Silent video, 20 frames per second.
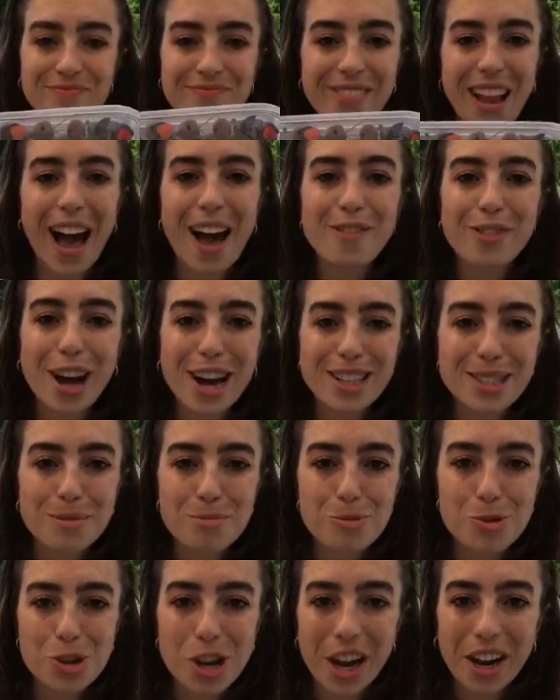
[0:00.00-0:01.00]
I've got some
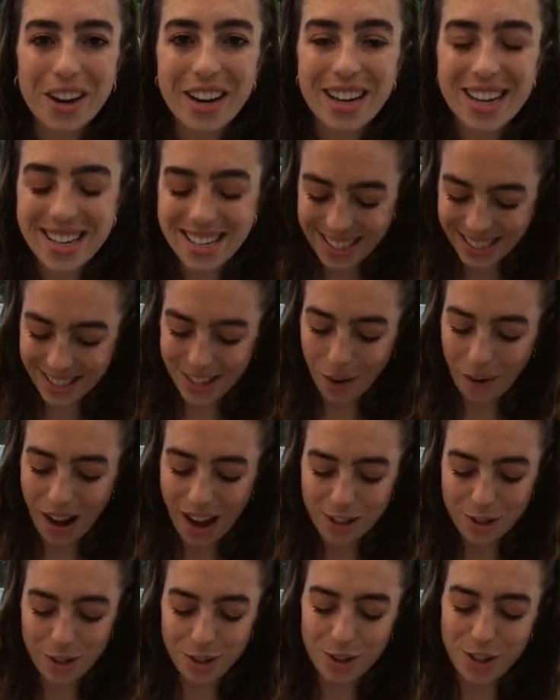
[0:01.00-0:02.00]
cherries. So I
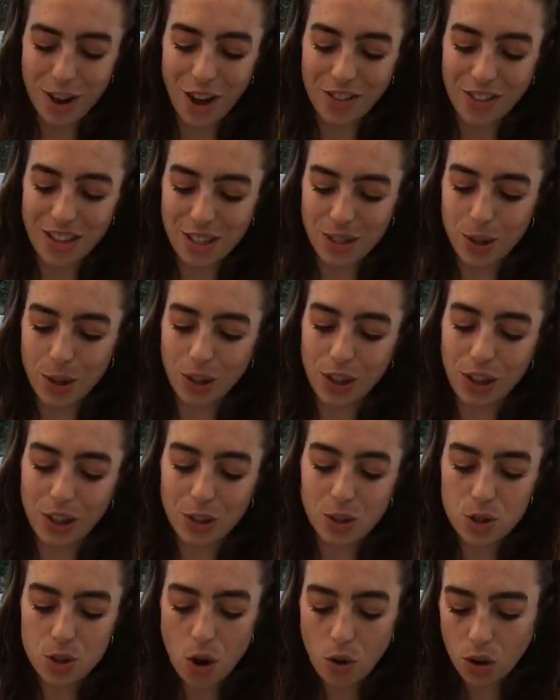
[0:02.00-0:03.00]
just thought this could look
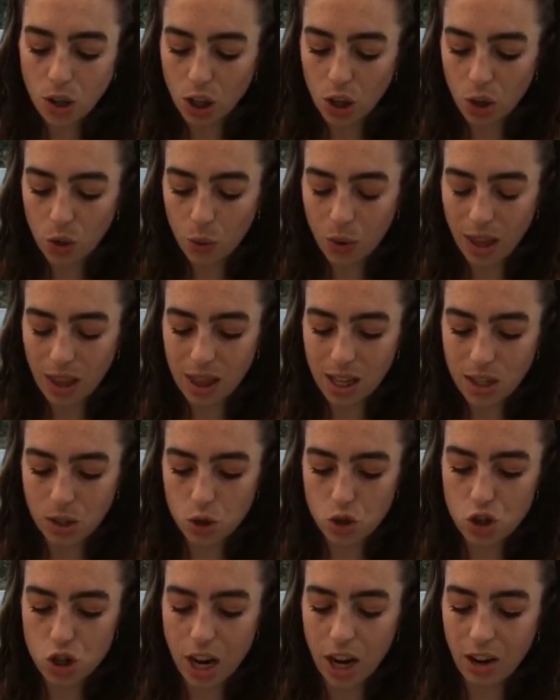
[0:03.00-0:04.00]
so cute in this
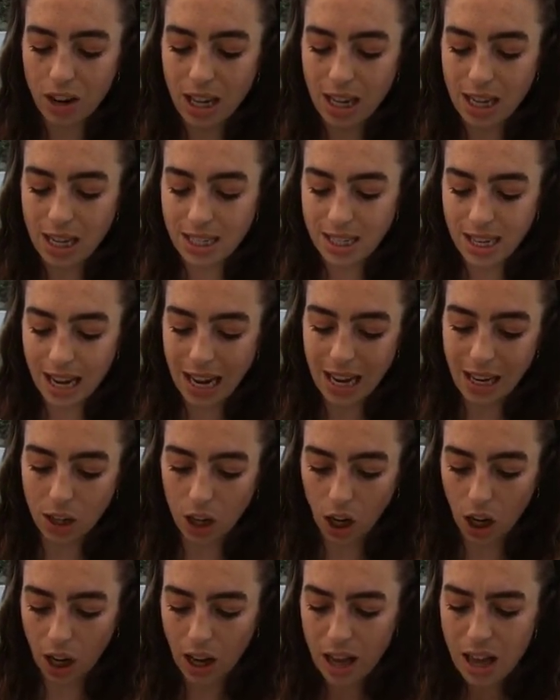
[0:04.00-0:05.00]
cherry container.